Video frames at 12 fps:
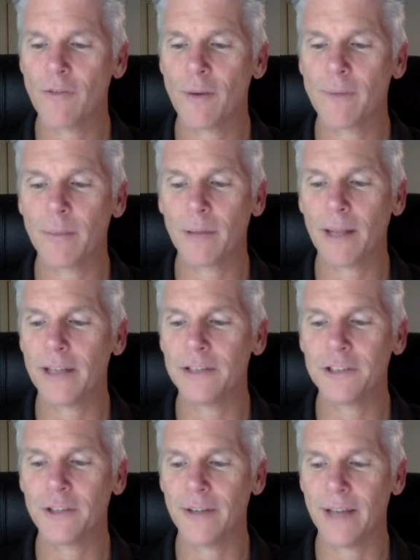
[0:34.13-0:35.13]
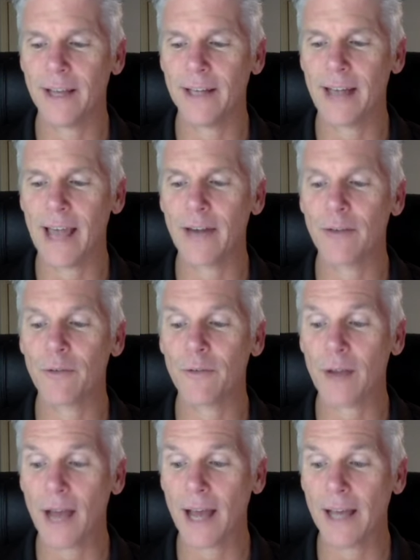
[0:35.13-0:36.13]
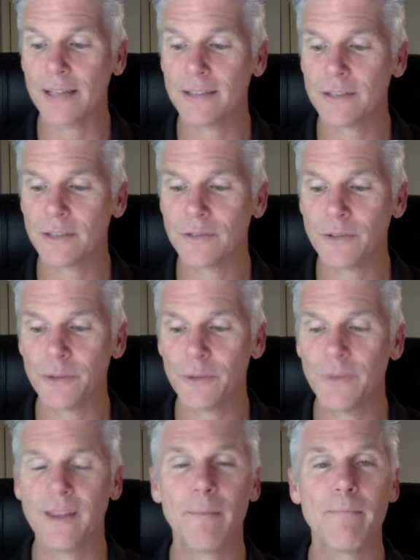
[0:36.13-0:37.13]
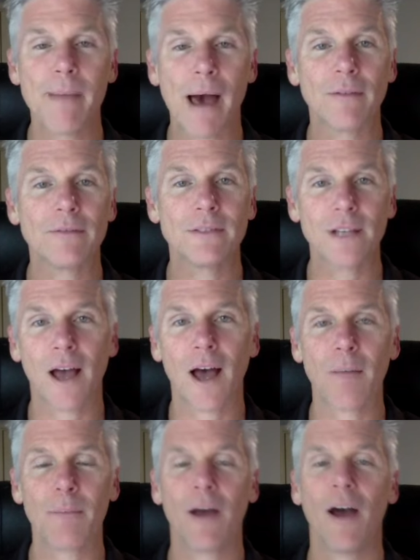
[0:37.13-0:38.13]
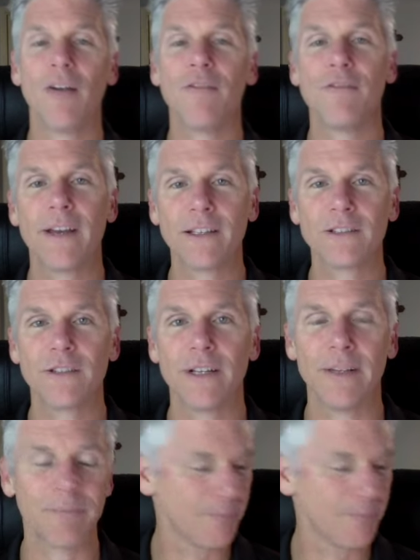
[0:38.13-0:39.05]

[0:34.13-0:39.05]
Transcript: from the place you're in and rise to the mountaintop of victory.